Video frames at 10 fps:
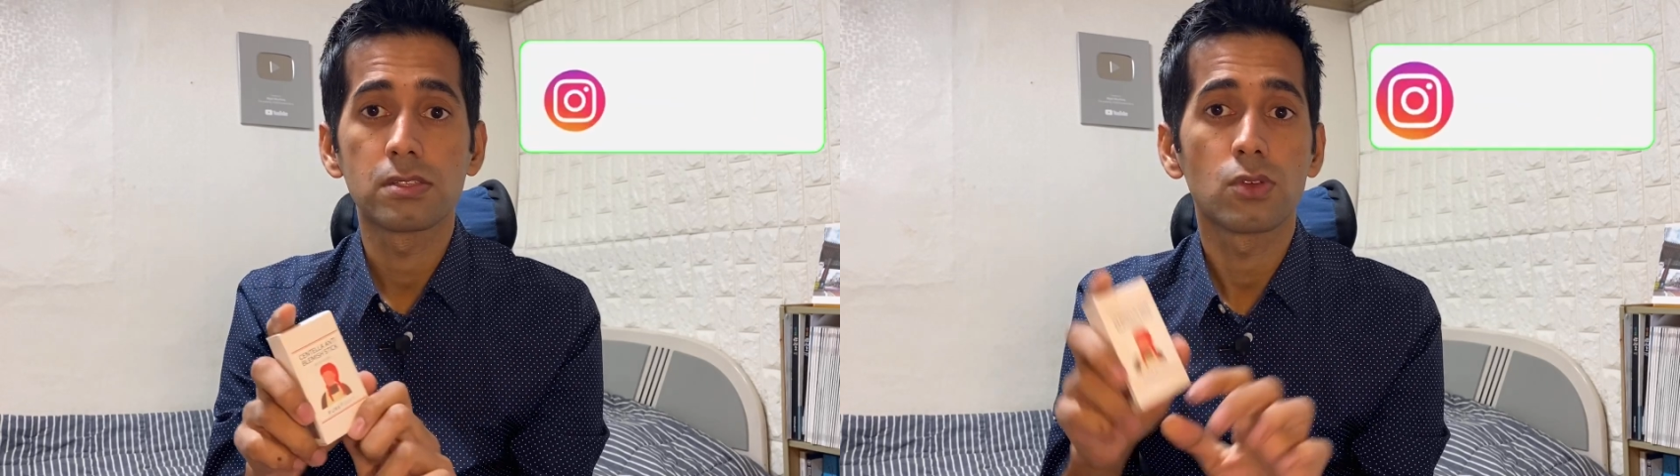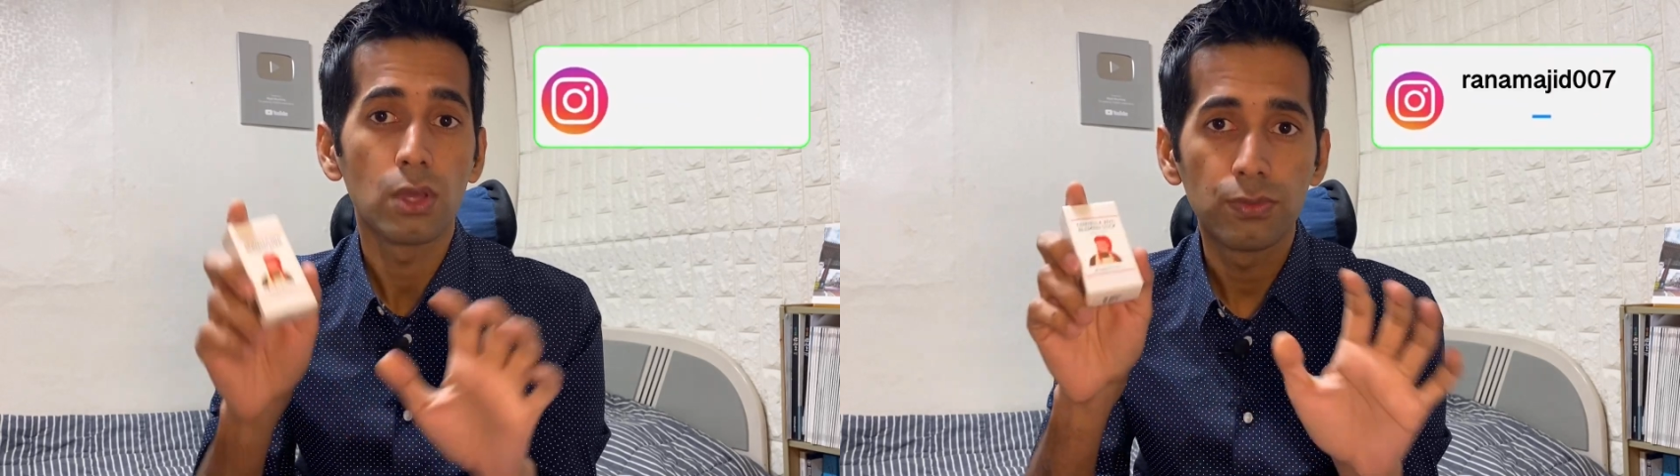
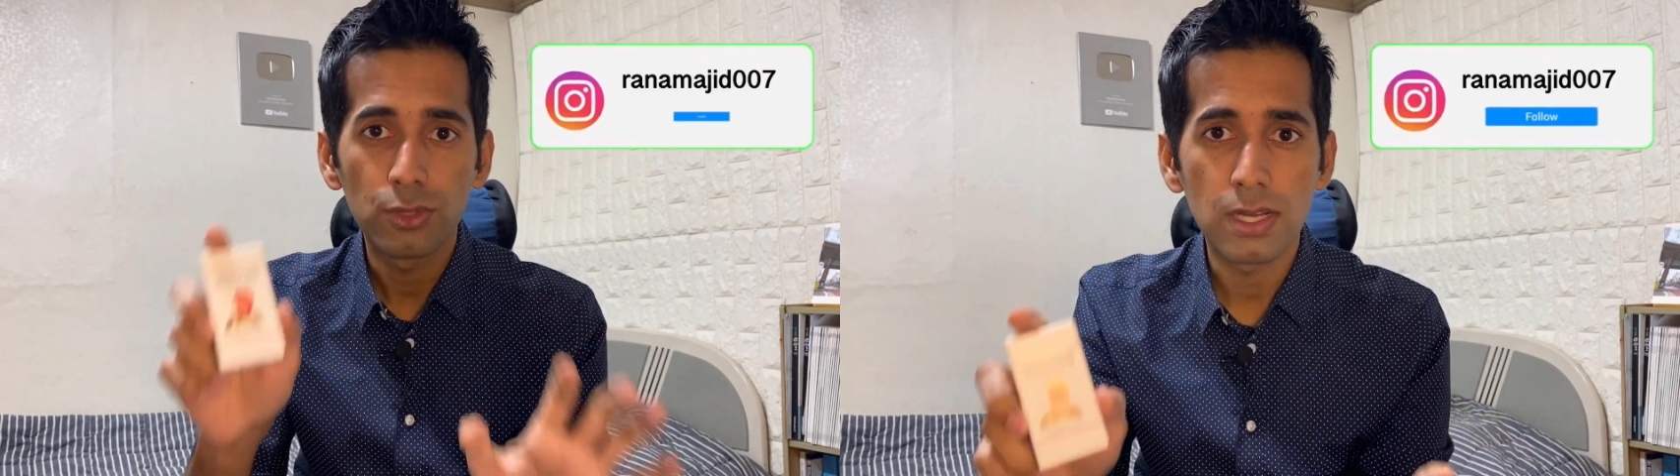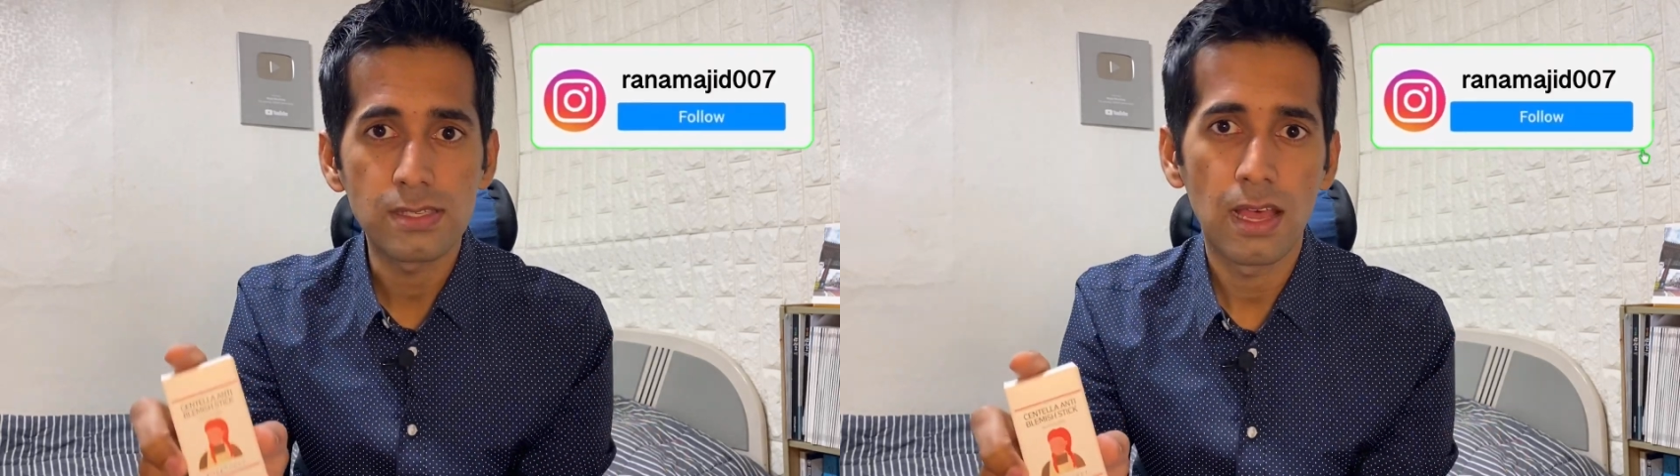So if
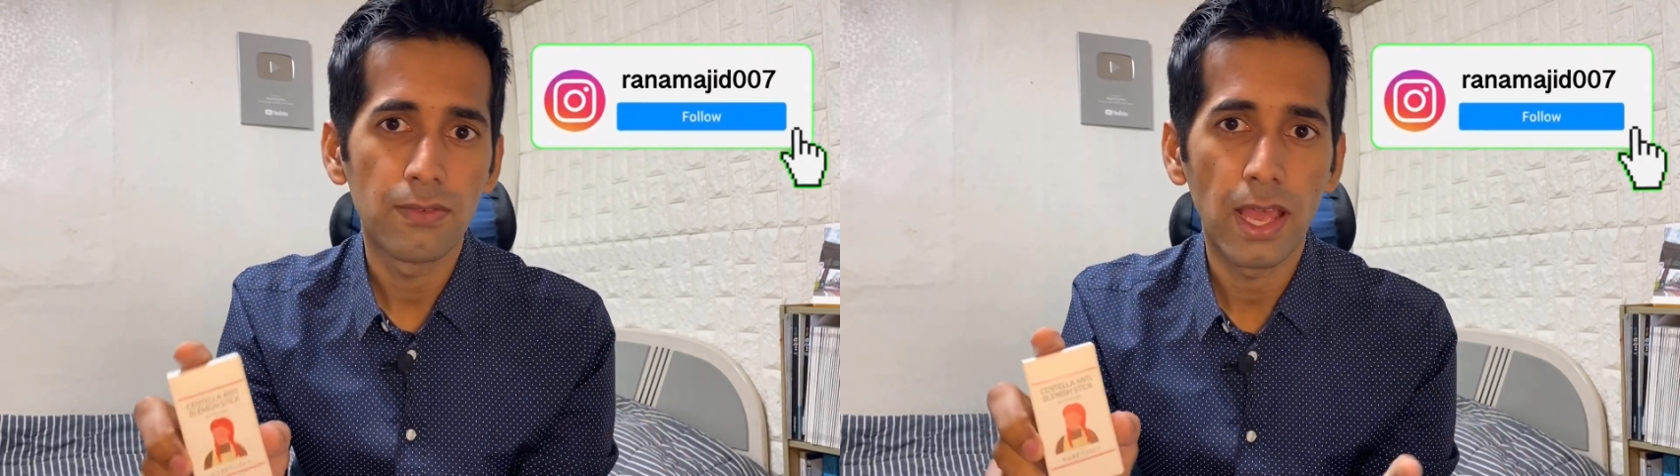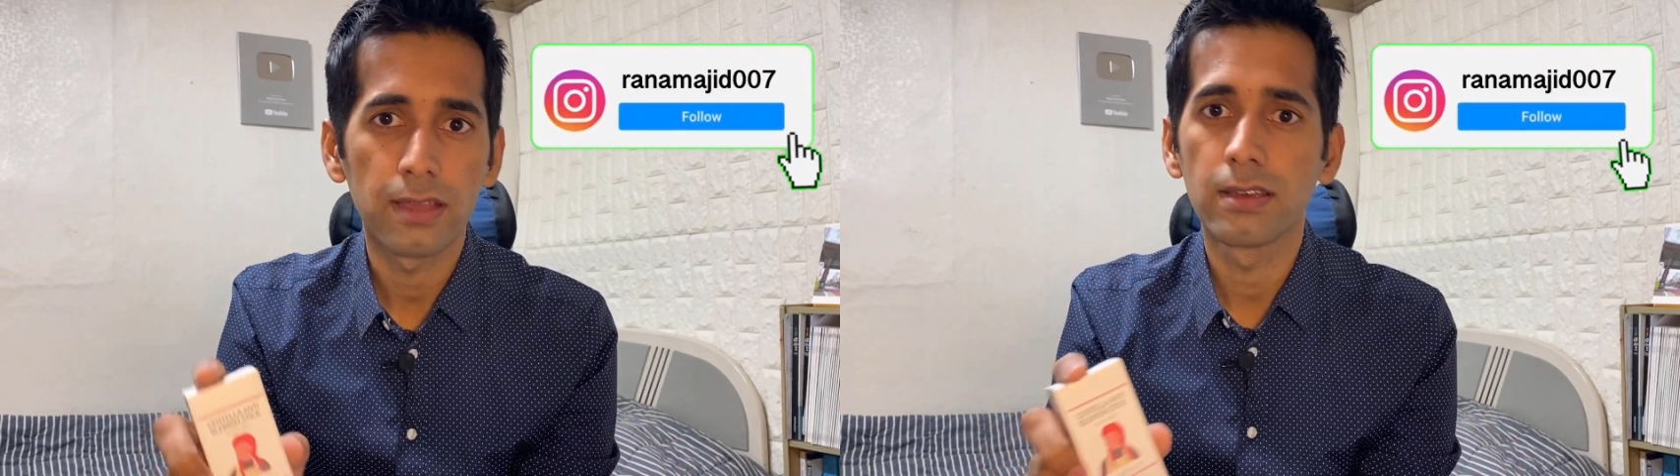you guys
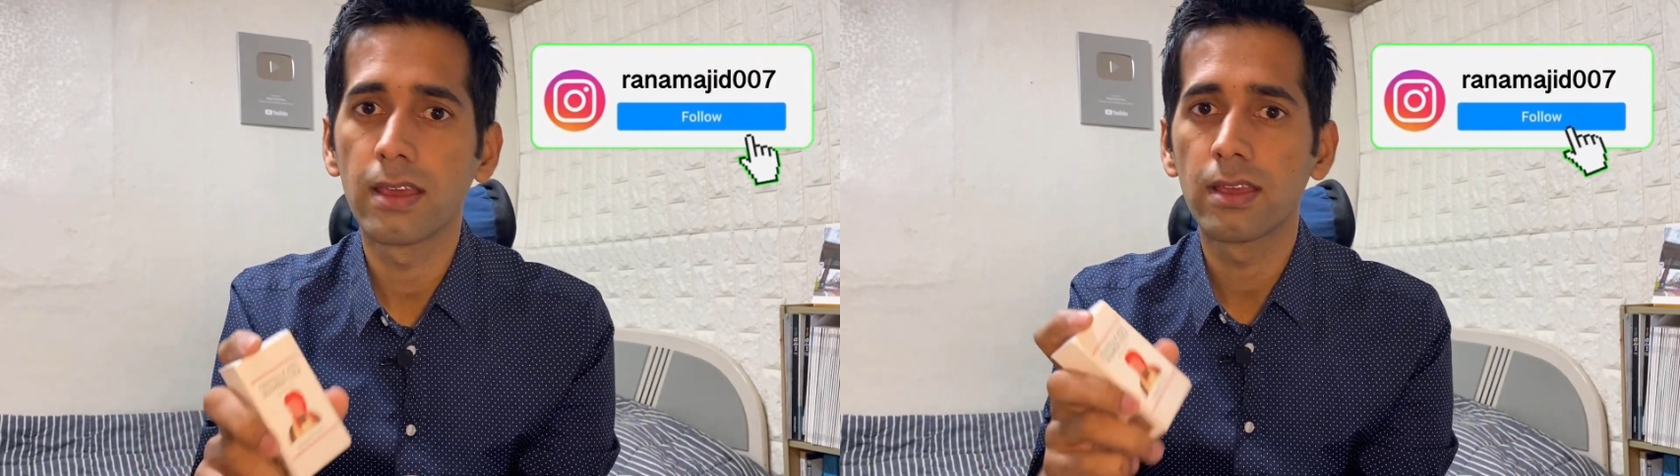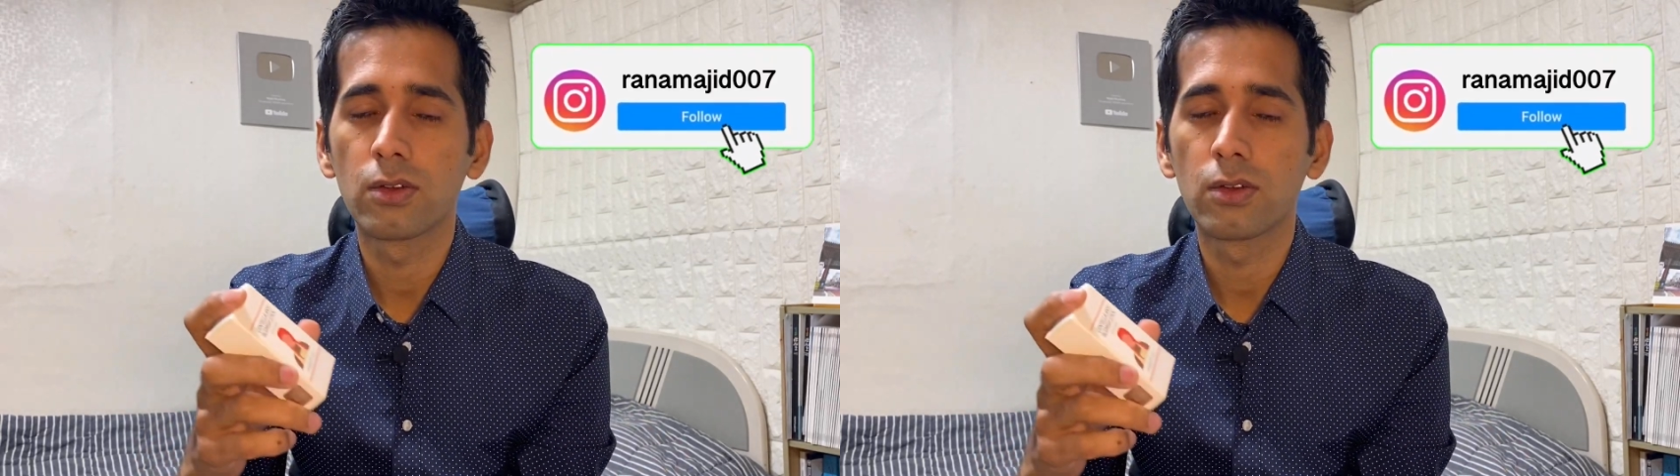have acne,